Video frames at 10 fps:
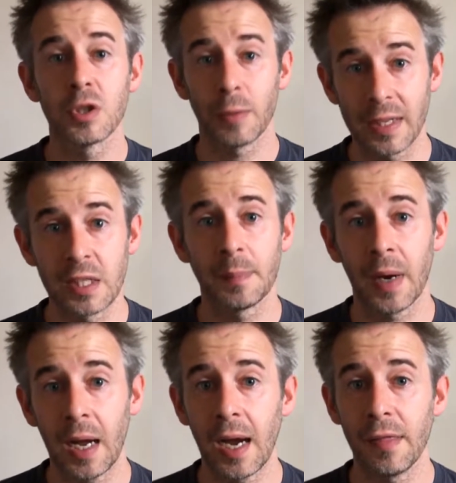directed
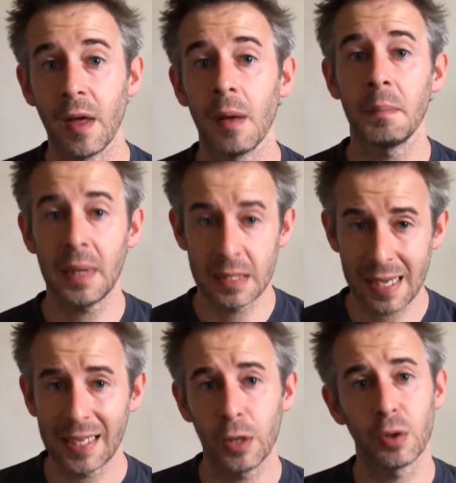by either
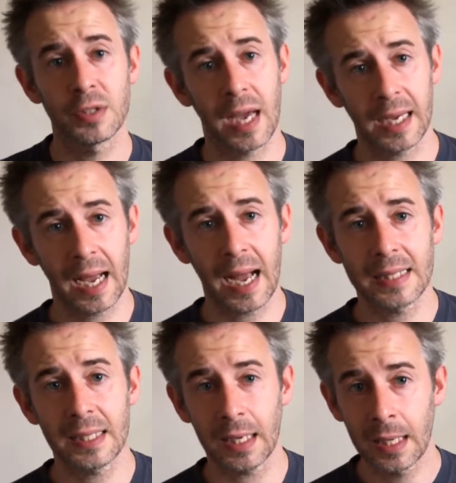Miyazaki or
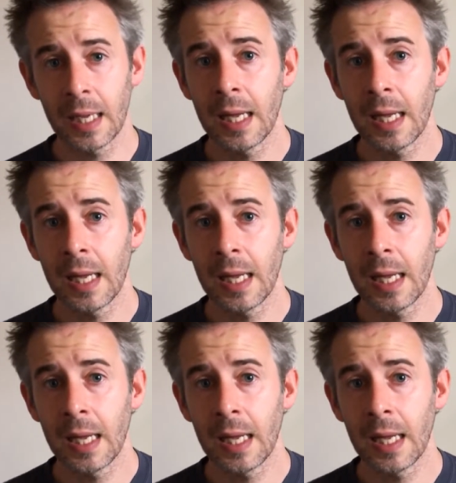Takahata.